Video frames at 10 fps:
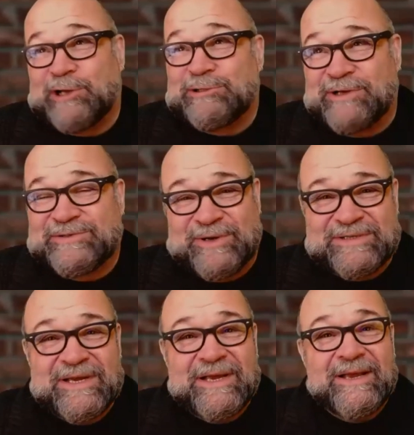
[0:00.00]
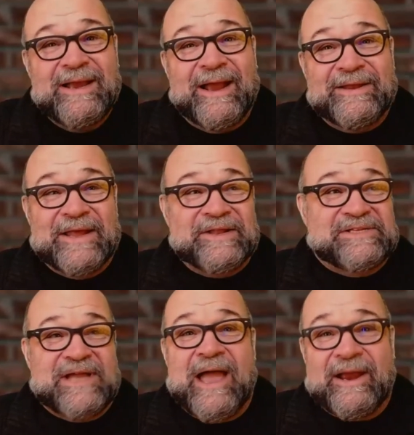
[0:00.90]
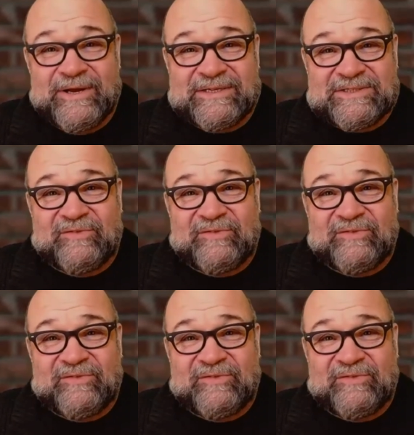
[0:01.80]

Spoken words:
crunch, crunch. And then the tiger hits the